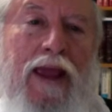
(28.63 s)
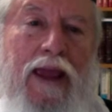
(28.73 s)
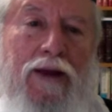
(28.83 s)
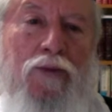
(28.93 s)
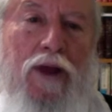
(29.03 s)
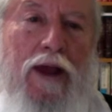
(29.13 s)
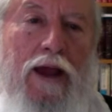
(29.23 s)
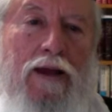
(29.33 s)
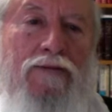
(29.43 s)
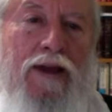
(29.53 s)
and we'll
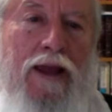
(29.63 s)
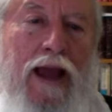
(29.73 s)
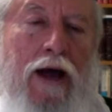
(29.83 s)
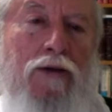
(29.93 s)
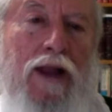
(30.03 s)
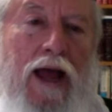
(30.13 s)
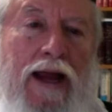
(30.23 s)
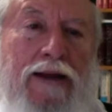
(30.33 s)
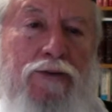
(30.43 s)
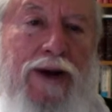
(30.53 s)
have a
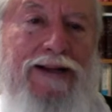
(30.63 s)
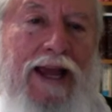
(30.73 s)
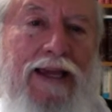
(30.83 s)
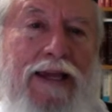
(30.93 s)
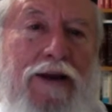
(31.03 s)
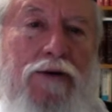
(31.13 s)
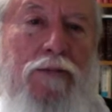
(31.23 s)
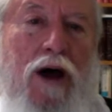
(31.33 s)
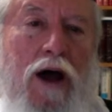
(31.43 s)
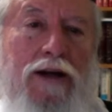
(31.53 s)
outlined rectangular
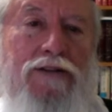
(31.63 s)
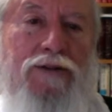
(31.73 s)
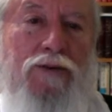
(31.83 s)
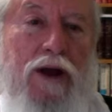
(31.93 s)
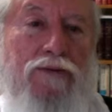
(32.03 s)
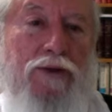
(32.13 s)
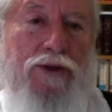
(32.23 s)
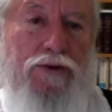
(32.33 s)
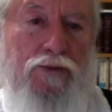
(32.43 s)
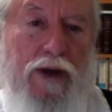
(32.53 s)
box around the
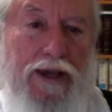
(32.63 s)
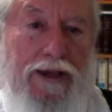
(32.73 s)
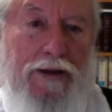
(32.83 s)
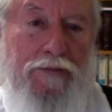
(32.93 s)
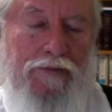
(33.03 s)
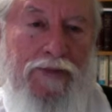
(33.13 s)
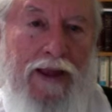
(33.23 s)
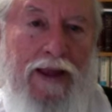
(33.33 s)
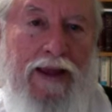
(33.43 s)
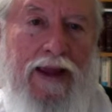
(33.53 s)
third week.
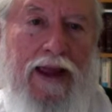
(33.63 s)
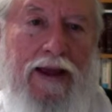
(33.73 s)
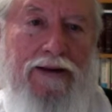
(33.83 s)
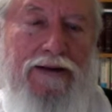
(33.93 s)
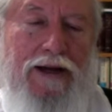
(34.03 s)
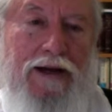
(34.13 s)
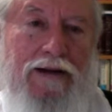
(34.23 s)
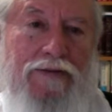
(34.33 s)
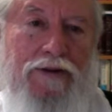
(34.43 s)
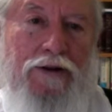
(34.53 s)
And
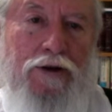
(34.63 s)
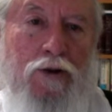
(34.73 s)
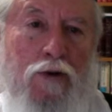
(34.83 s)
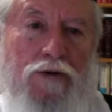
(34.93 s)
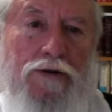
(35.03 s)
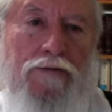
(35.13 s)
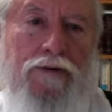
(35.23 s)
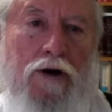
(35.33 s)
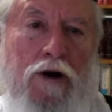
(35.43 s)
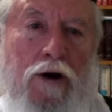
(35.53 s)
uh, if you look over on the
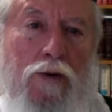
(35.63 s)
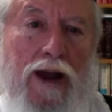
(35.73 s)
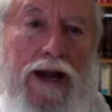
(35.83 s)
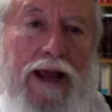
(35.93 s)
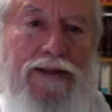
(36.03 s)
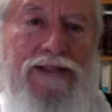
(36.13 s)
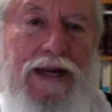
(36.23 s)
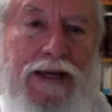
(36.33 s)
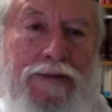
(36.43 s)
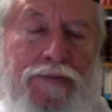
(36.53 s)
far right-hand
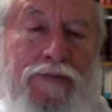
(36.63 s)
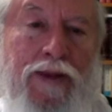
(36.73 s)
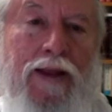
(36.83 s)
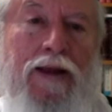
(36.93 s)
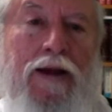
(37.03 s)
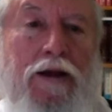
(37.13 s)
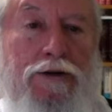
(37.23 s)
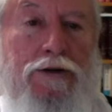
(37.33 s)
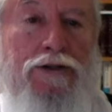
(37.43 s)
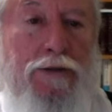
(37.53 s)
side,
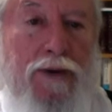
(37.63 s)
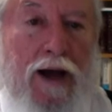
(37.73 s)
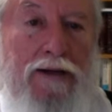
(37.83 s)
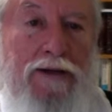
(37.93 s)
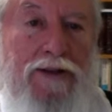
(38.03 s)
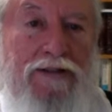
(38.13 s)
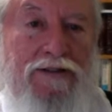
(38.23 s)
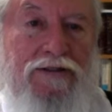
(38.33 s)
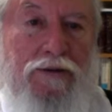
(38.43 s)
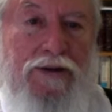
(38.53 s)
under Shabbat, that's
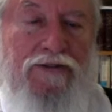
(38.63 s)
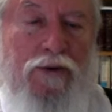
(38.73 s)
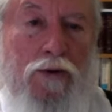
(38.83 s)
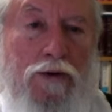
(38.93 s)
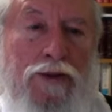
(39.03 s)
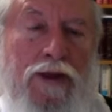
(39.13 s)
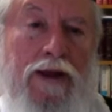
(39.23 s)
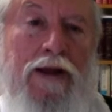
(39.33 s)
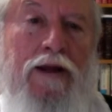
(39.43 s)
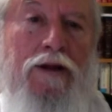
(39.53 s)
the 24th,
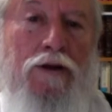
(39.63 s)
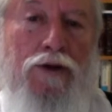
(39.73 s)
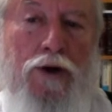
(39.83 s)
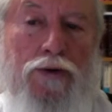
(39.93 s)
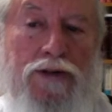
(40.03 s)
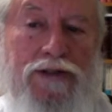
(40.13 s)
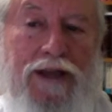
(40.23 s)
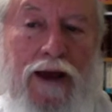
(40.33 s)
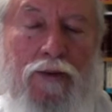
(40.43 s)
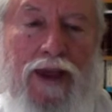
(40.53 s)
you'll notice
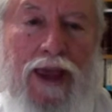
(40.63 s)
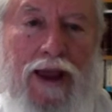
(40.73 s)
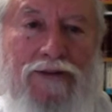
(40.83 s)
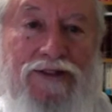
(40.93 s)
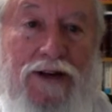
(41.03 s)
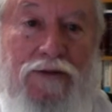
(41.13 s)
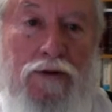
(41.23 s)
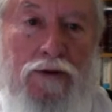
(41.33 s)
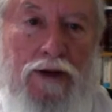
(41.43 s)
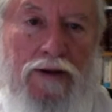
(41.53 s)
that we have
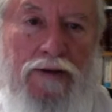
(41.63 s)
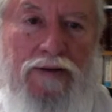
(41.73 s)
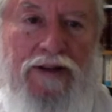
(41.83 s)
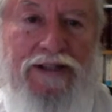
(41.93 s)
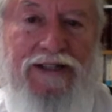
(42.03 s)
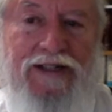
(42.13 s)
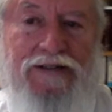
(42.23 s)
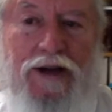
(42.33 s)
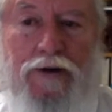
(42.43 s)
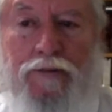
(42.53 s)
several uh,
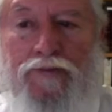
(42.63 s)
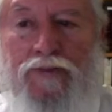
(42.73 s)
listings there.